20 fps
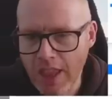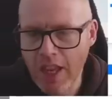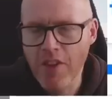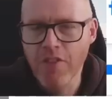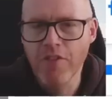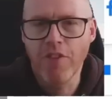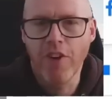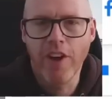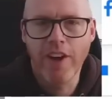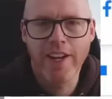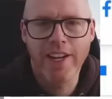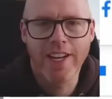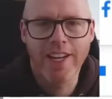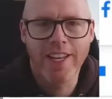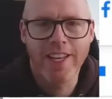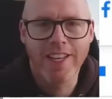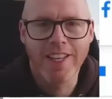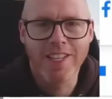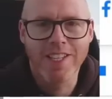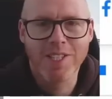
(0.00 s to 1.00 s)

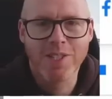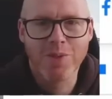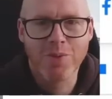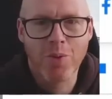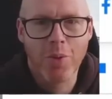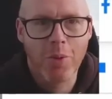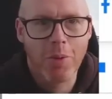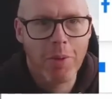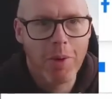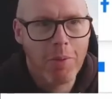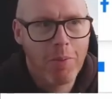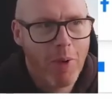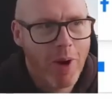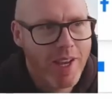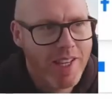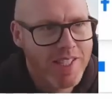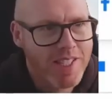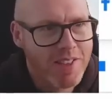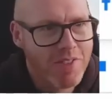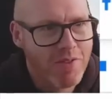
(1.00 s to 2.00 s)
Finally, this is what we've been
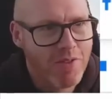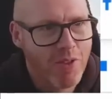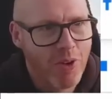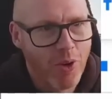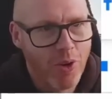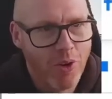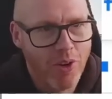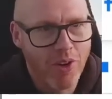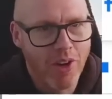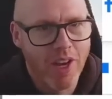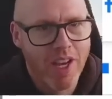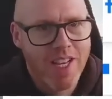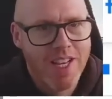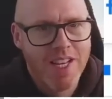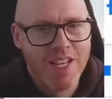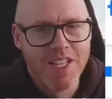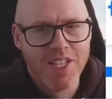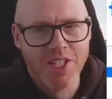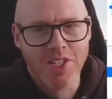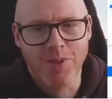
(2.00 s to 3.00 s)
waiting for.
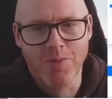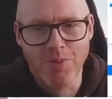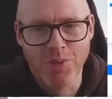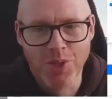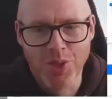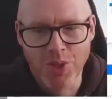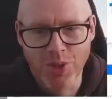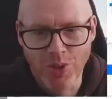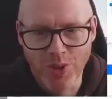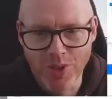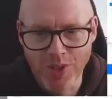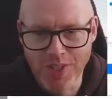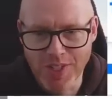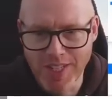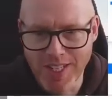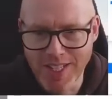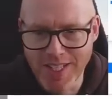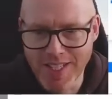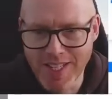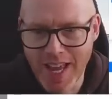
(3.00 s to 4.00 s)
Some
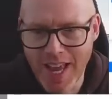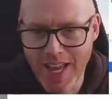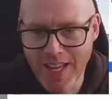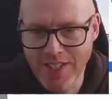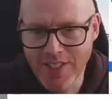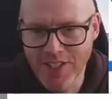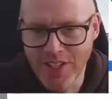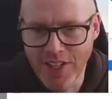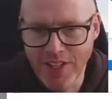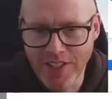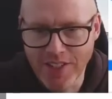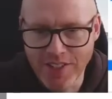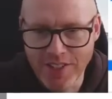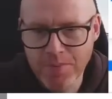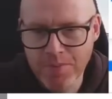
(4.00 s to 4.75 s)
sources. Excellent.